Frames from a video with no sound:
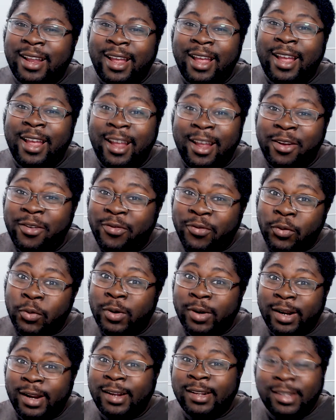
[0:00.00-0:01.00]
hey,
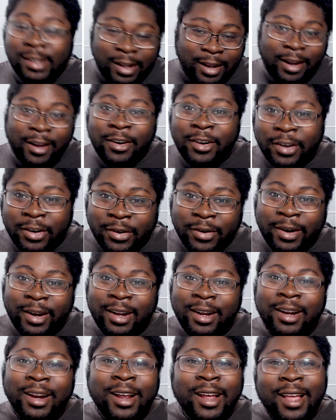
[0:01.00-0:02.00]
Fortnite's under
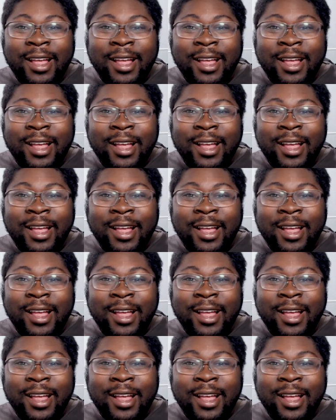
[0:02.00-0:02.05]
it.